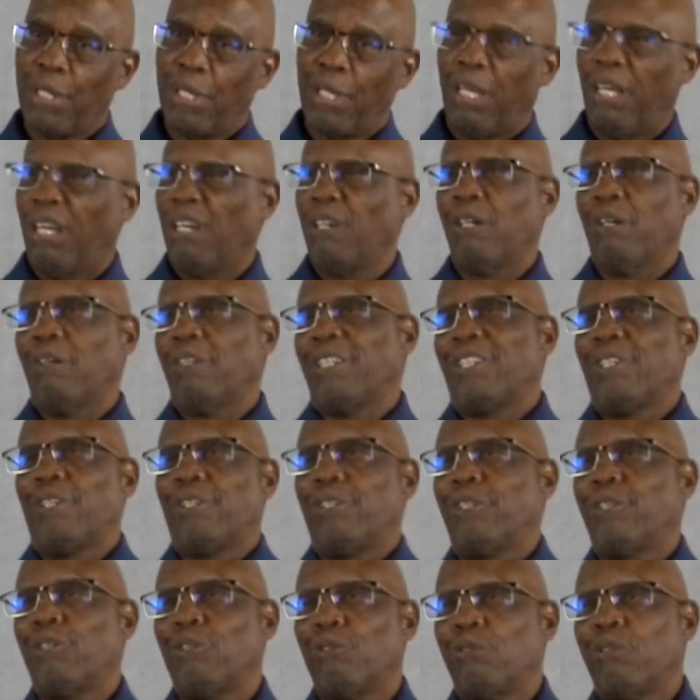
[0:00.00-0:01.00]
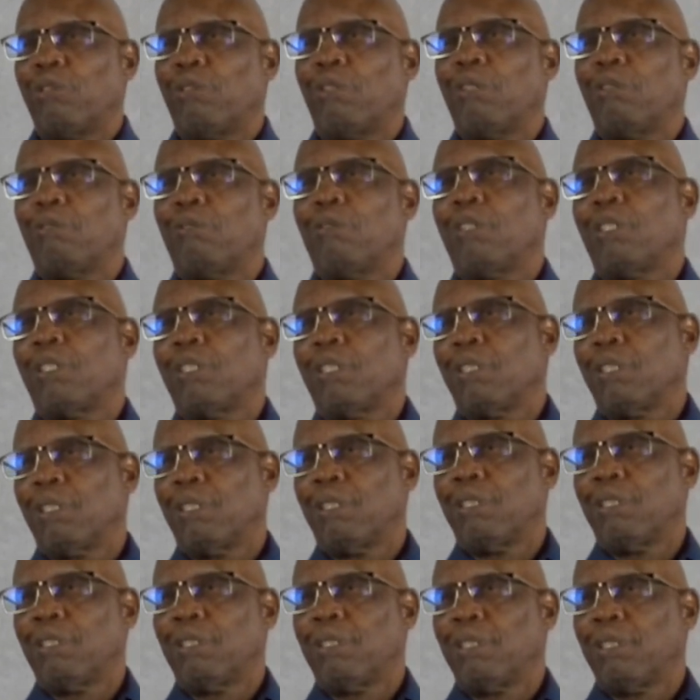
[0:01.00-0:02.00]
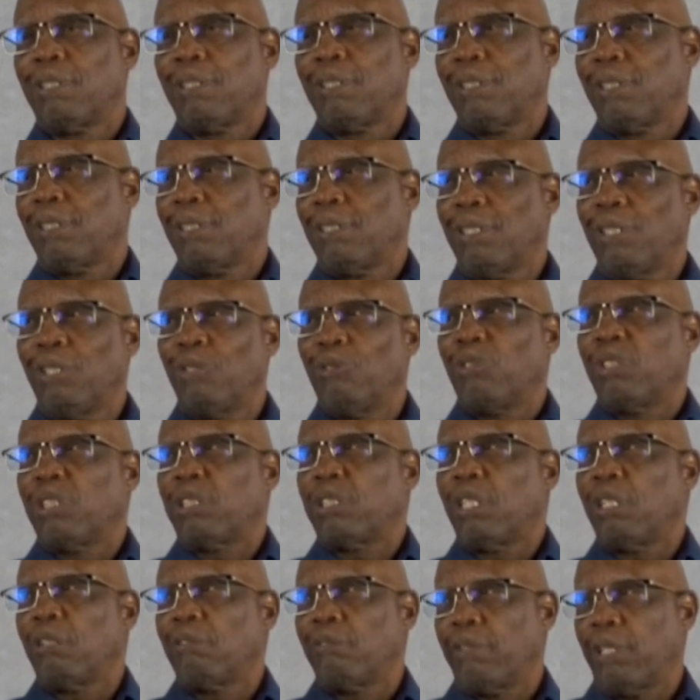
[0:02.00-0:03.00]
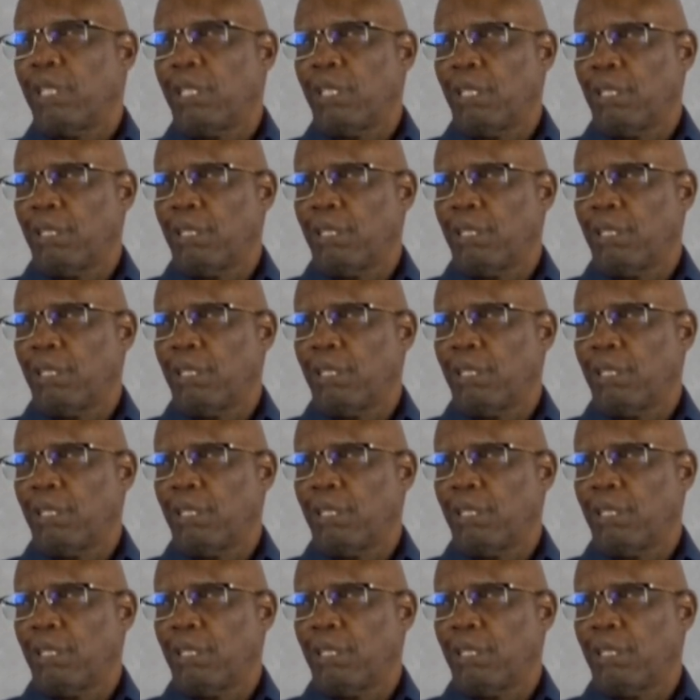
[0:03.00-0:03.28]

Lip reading: Oh, you don't want to stay over there.